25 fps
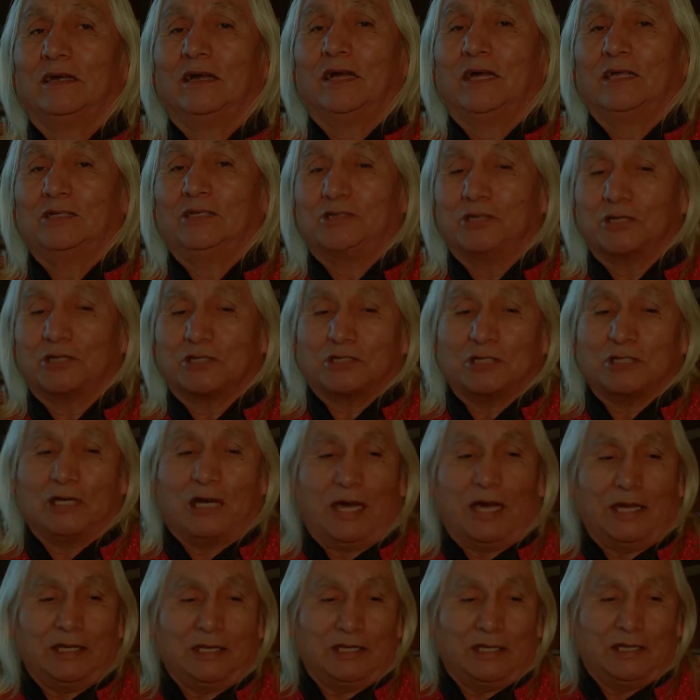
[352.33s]
and took to
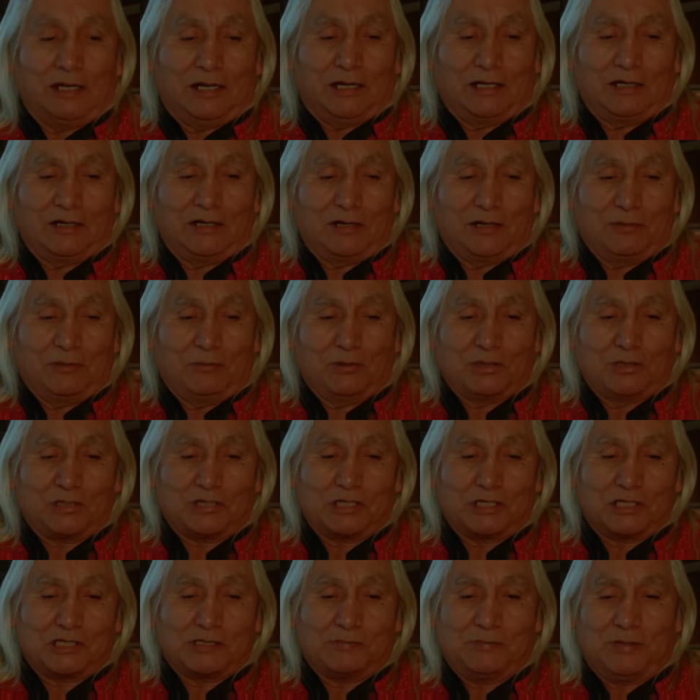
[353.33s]
hiding under the
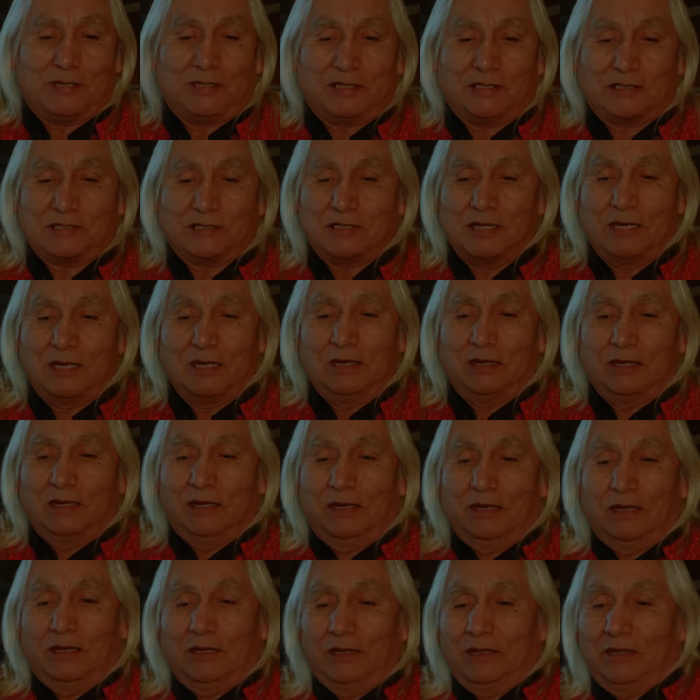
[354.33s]
bushes because
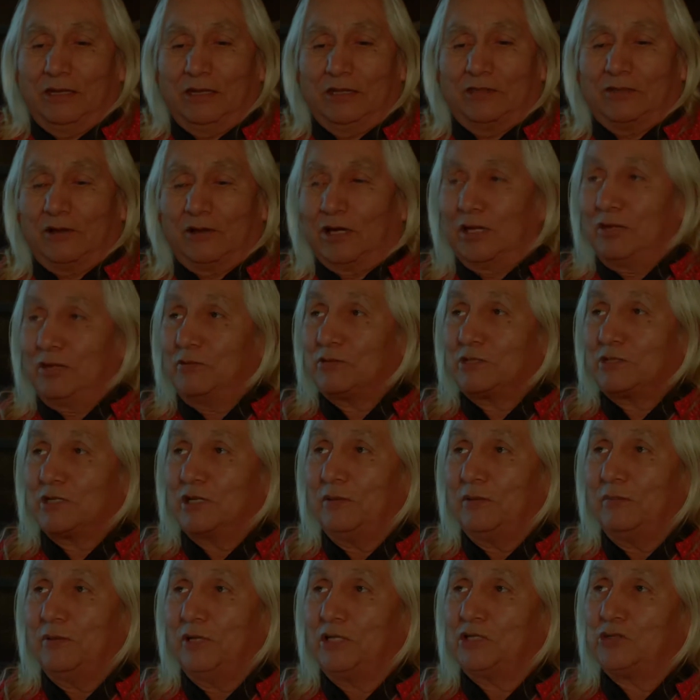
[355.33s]
he thought he was
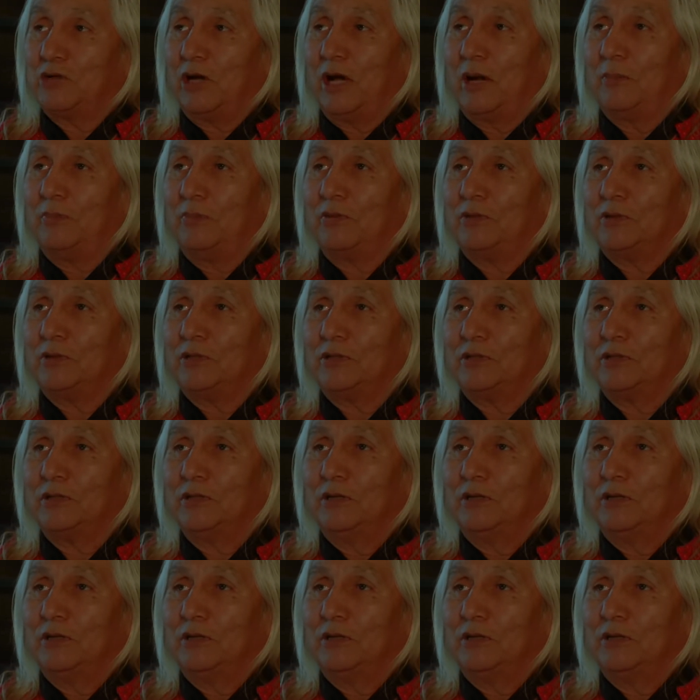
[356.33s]
going to be trampled.